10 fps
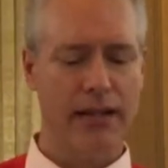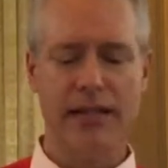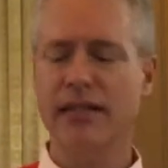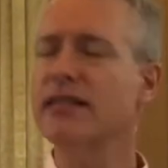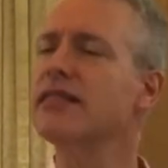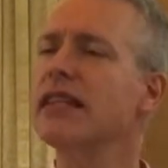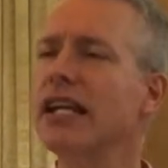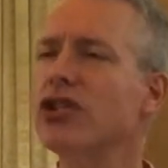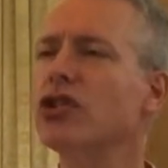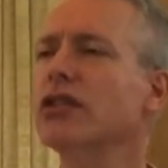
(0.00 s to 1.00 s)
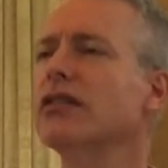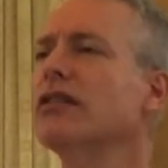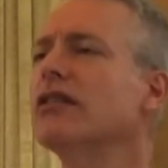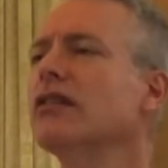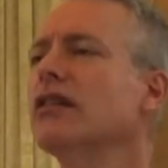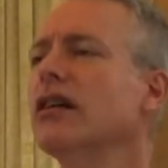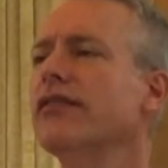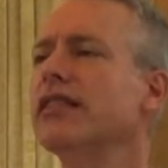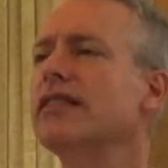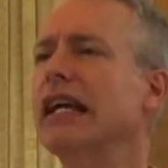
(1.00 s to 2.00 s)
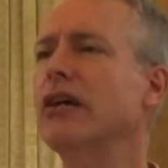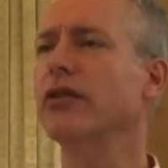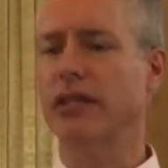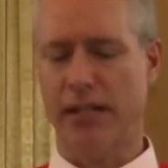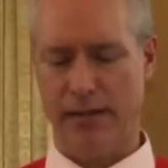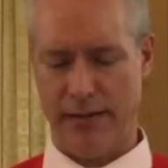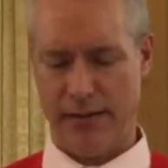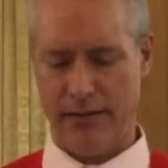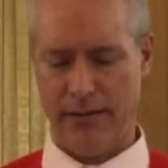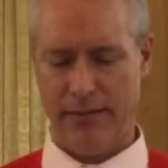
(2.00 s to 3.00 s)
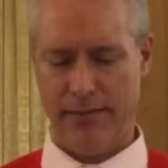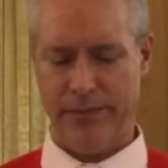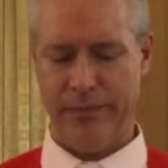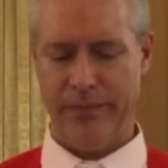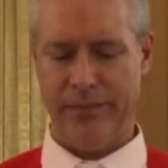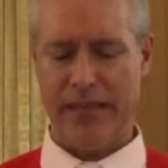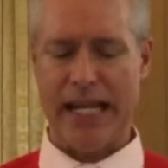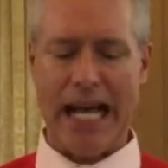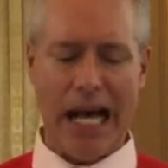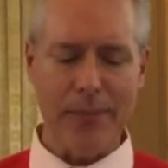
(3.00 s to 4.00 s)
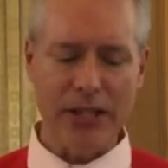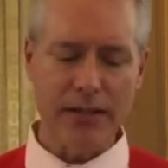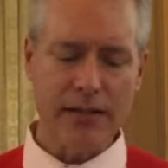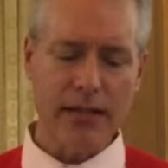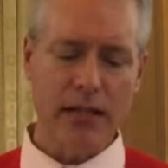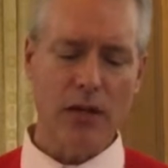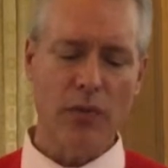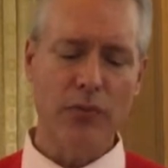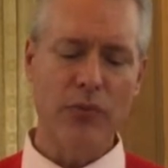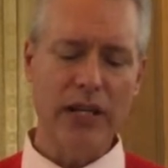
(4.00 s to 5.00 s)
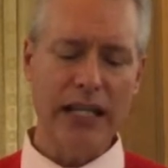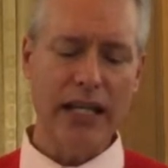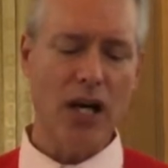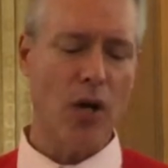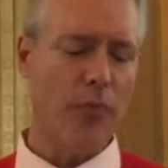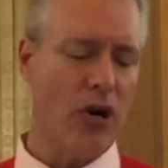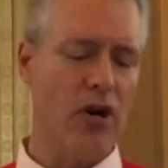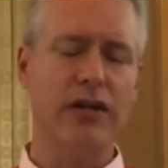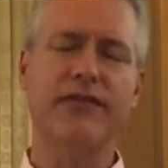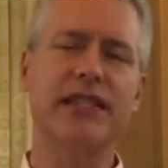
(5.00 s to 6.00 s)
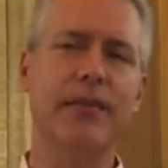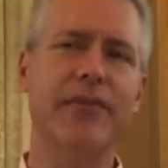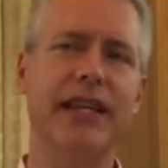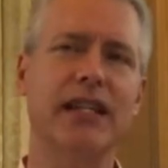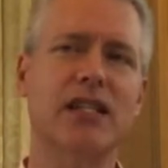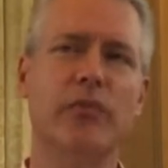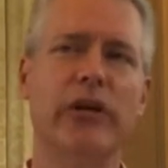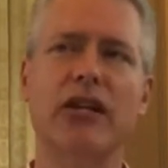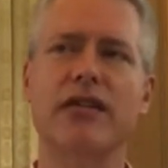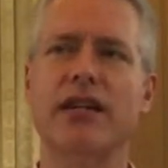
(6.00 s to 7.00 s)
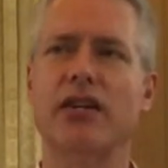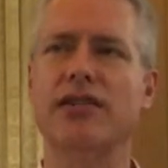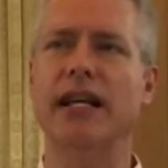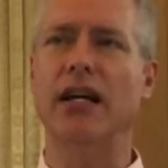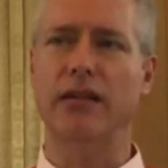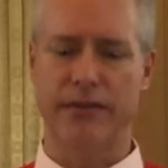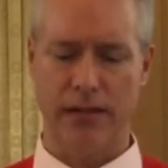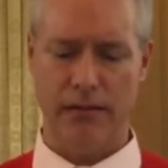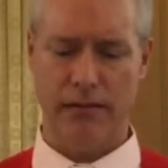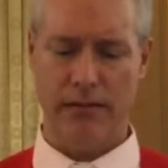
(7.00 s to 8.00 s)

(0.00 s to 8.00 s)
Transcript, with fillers: the sensation of the sacredness that happens when we are part of something that's bigger than ourselves.